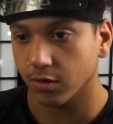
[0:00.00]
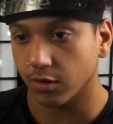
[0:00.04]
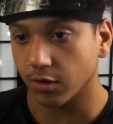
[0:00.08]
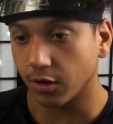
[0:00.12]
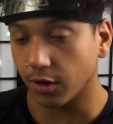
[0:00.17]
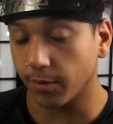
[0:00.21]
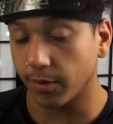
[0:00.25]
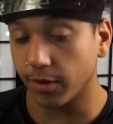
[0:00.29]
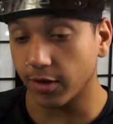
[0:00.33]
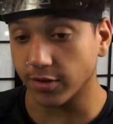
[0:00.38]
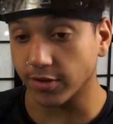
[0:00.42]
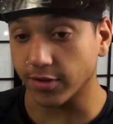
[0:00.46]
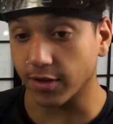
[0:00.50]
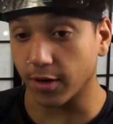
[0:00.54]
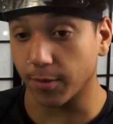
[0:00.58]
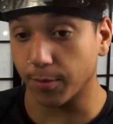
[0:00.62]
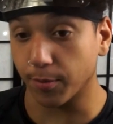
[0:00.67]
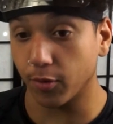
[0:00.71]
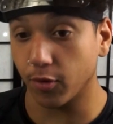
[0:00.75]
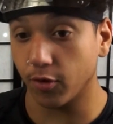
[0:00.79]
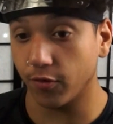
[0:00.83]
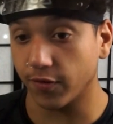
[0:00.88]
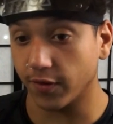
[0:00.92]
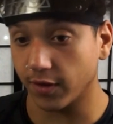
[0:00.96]
Y'all better start
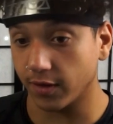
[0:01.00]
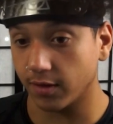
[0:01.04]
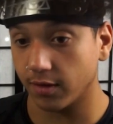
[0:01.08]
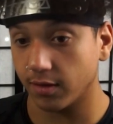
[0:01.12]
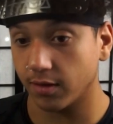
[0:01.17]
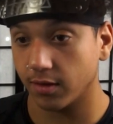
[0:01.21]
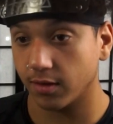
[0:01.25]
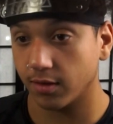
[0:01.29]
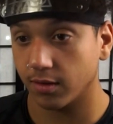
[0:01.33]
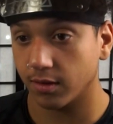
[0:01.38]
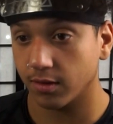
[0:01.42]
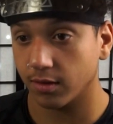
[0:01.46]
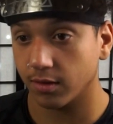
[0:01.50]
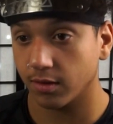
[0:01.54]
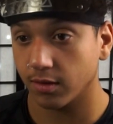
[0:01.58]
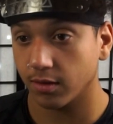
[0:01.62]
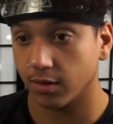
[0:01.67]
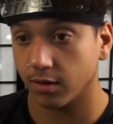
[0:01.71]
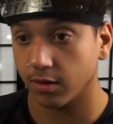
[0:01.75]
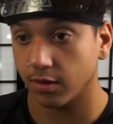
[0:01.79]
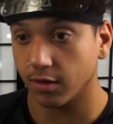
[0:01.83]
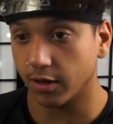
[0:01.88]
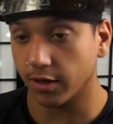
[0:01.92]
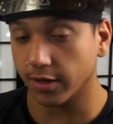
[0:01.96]
moving.
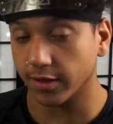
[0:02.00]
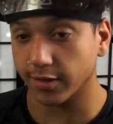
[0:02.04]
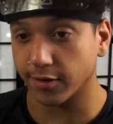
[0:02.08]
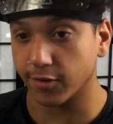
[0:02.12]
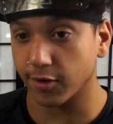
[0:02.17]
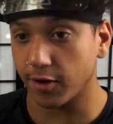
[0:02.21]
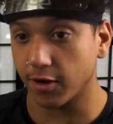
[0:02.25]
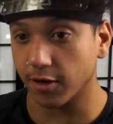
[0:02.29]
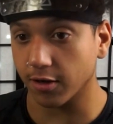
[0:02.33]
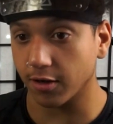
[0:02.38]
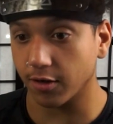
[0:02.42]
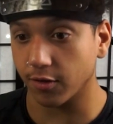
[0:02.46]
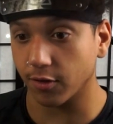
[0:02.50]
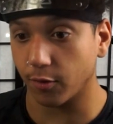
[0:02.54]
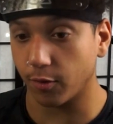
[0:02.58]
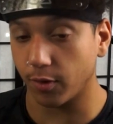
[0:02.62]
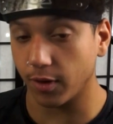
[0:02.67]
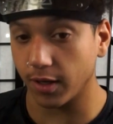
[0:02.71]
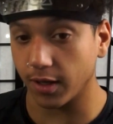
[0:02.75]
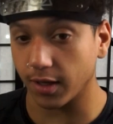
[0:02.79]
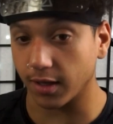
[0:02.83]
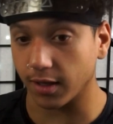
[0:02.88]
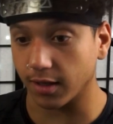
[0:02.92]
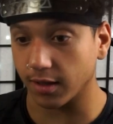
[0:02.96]
Y'all can talk on the
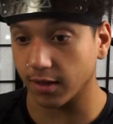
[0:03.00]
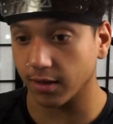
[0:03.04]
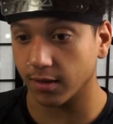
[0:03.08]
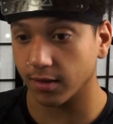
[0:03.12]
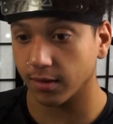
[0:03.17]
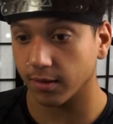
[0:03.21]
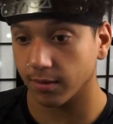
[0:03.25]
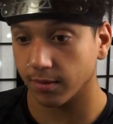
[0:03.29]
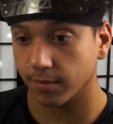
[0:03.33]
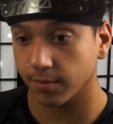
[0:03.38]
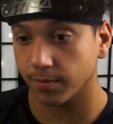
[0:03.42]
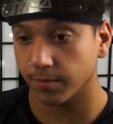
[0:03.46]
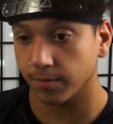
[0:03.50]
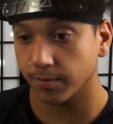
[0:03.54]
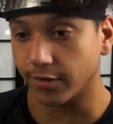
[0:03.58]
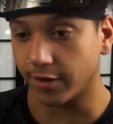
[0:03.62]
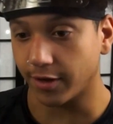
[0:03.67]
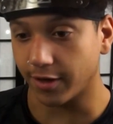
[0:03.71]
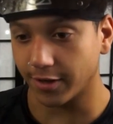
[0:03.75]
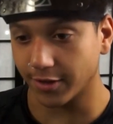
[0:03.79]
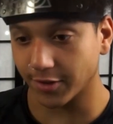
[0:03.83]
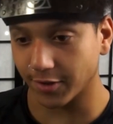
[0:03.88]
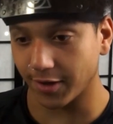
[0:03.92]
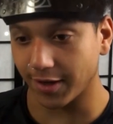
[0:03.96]
way.
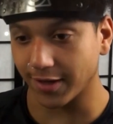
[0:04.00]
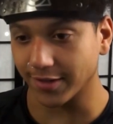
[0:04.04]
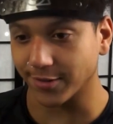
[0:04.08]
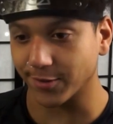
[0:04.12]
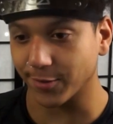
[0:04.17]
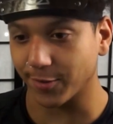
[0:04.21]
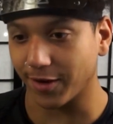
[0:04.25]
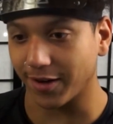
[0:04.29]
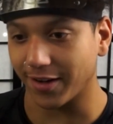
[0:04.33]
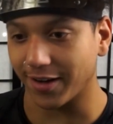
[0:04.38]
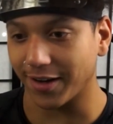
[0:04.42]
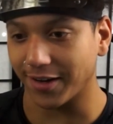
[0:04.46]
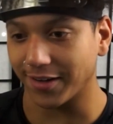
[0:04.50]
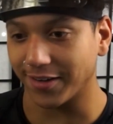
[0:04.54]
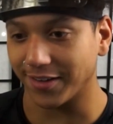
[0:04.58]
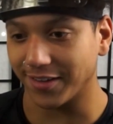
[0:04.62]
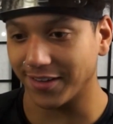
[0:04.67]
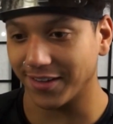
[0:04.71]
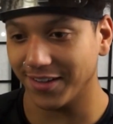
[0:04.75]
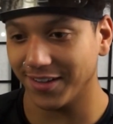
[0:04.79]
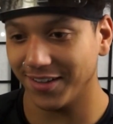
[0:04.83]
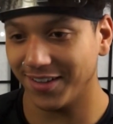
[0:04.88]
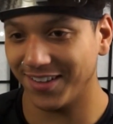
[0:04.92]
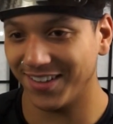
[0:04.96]
Naruto has the right
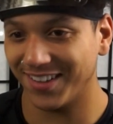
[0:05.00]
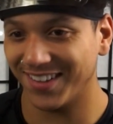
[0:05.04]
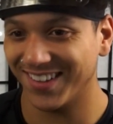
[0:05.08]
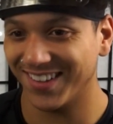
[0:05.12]
idea.